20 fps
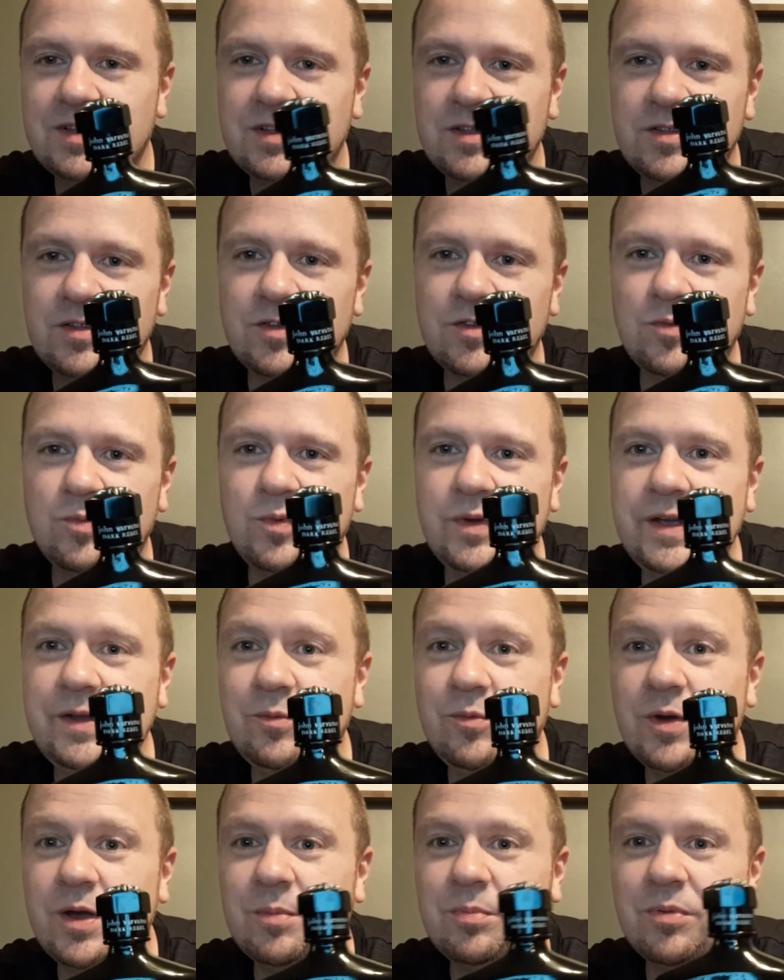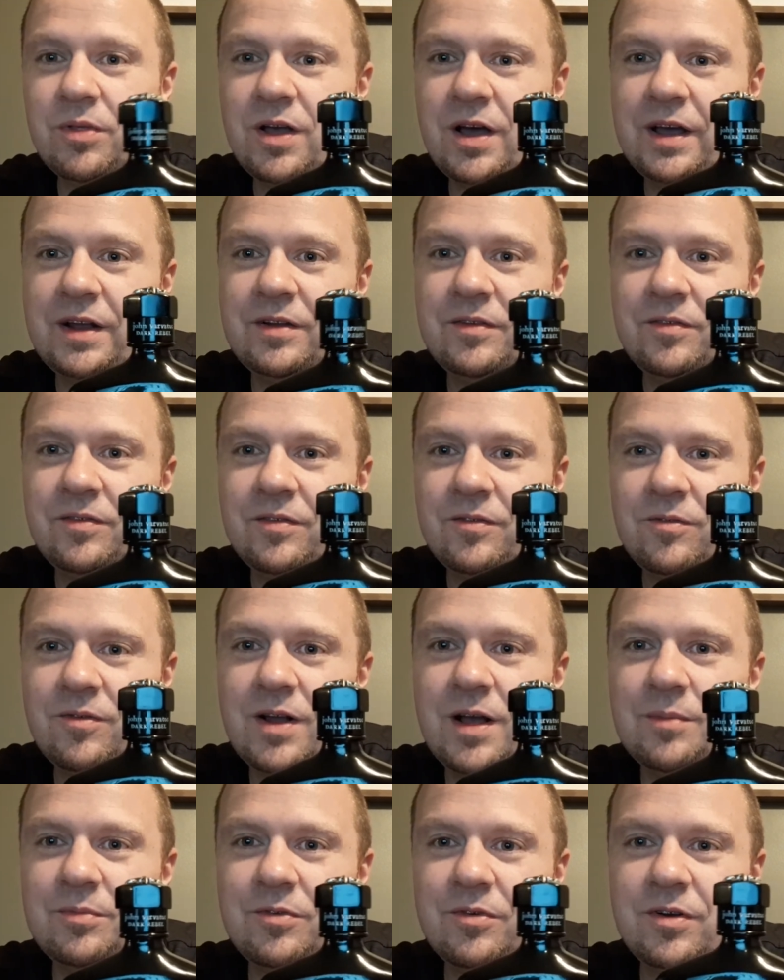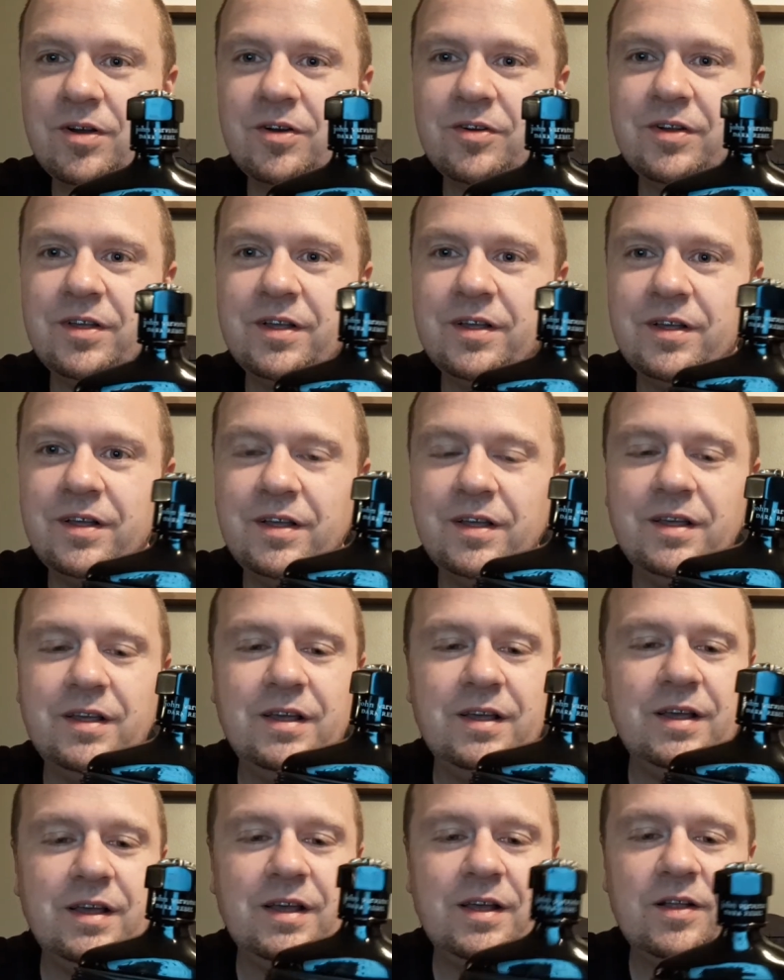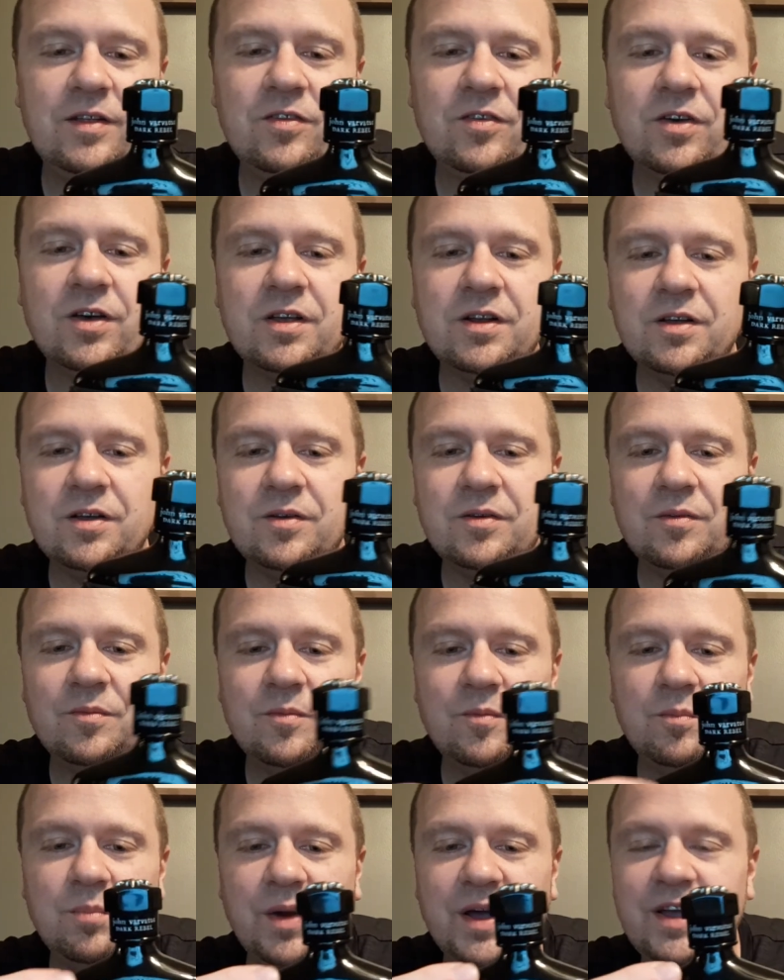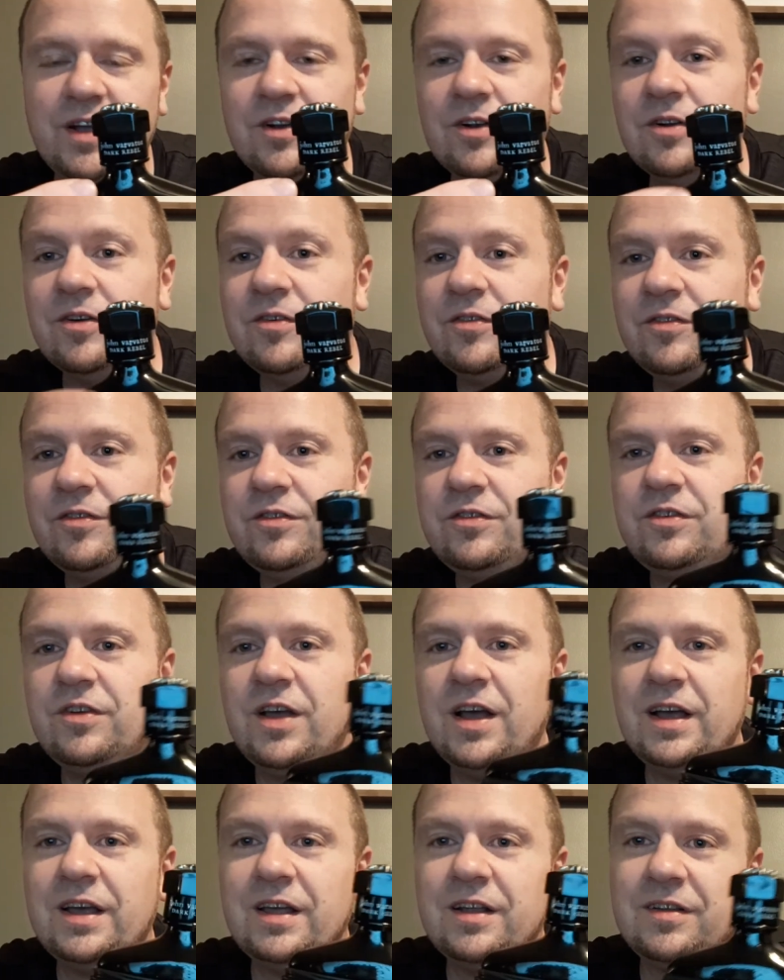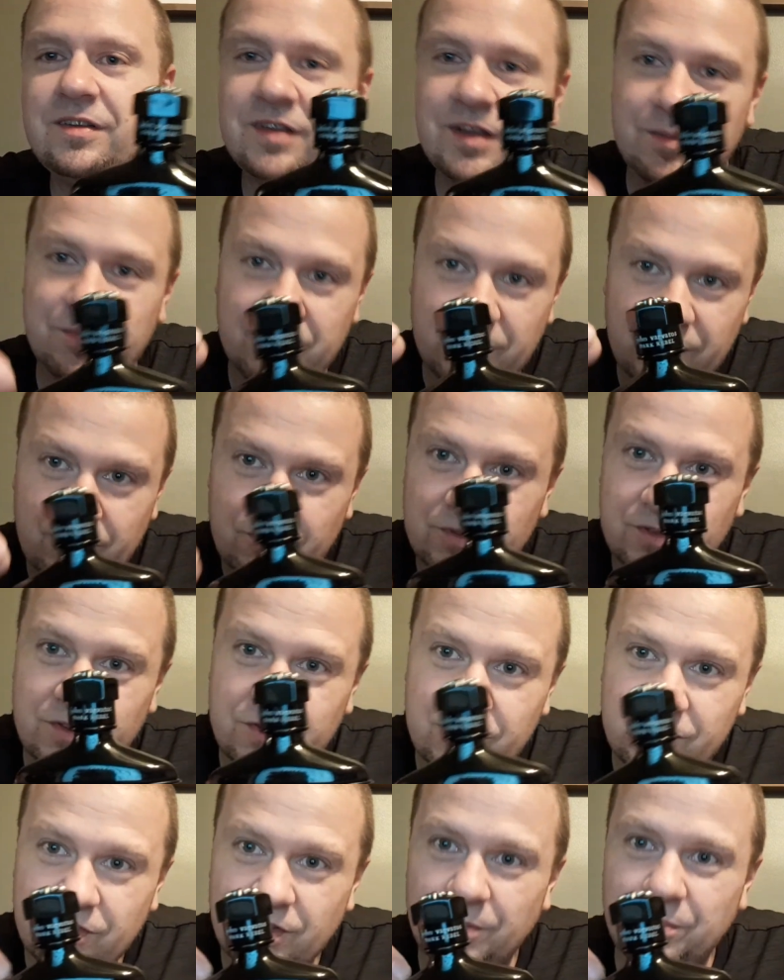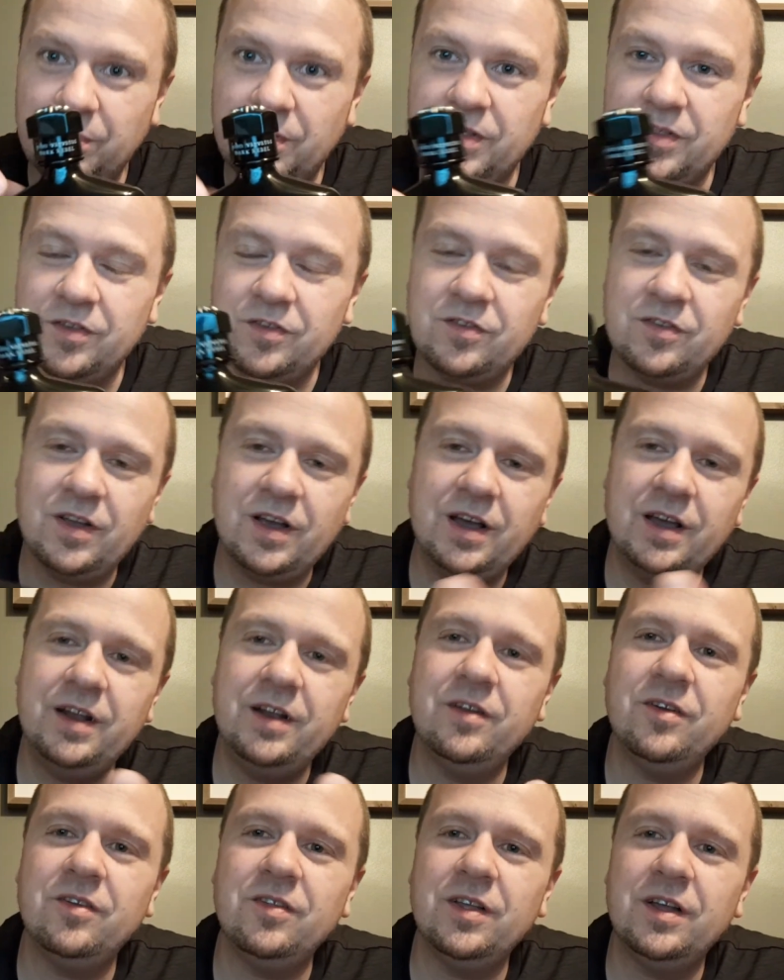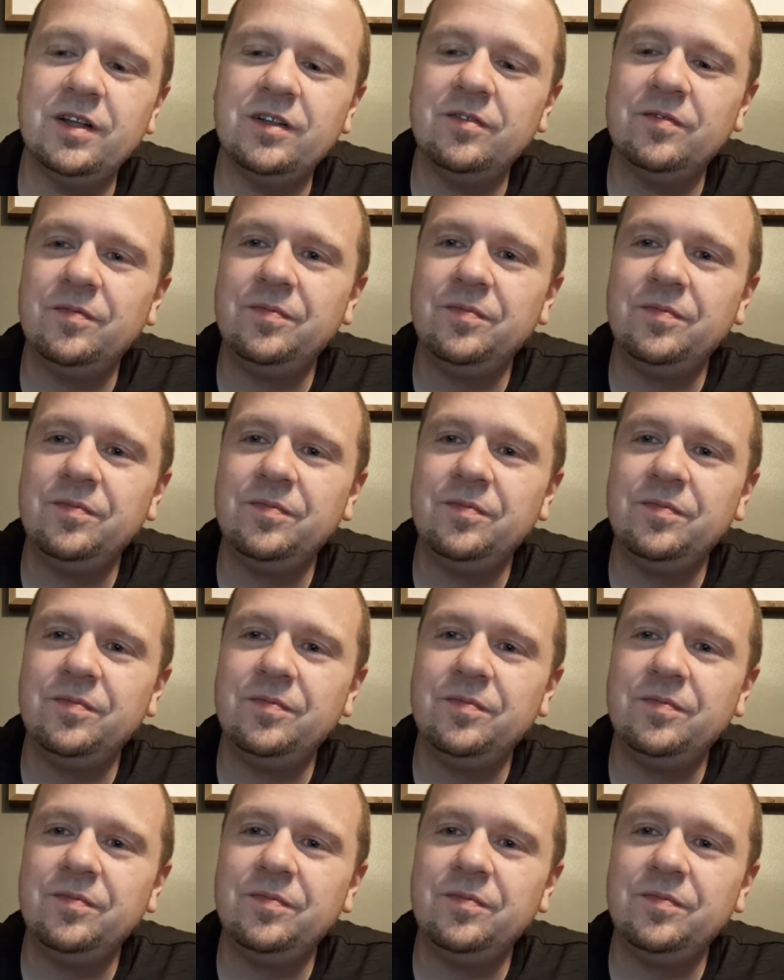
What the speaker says: this weed whip line wrapped around it, it's got a biker jacket type thing with a zip on the side and all that.